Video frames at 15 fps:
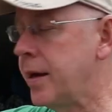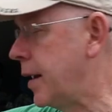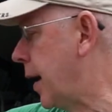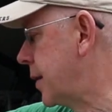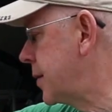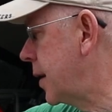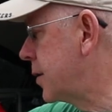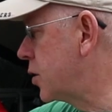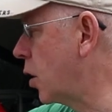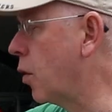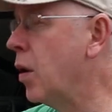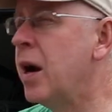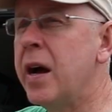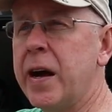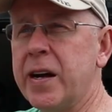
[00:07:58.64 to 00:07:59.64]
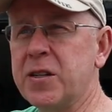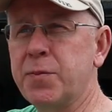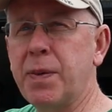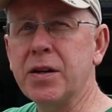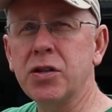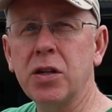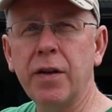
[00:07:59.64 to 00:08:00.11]
Yes, and so
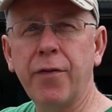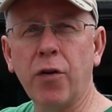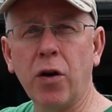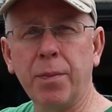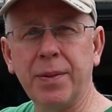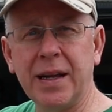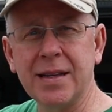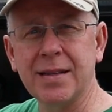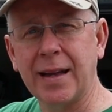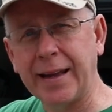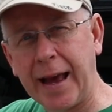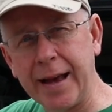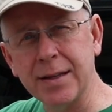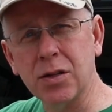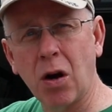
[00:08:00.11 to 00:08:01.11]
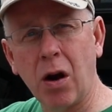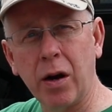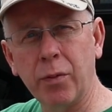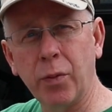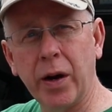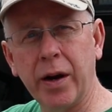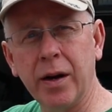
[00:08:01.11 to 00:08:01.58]
especially for a place like Ace
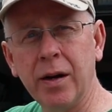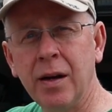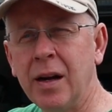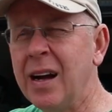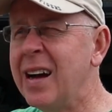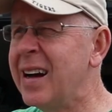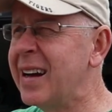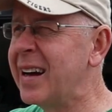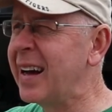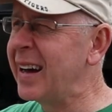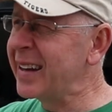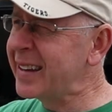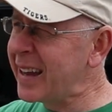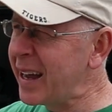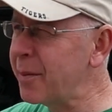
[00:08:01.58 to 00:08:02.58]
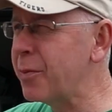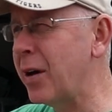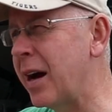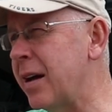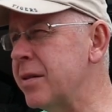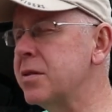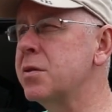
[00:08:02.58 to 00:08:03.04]
Hardware, uh,
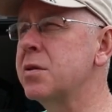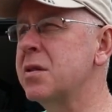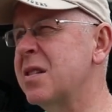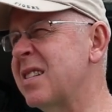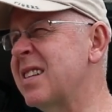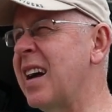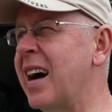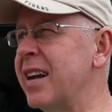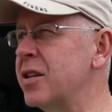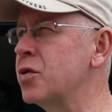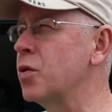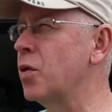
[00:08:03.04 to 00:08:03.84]
campgrounds kind of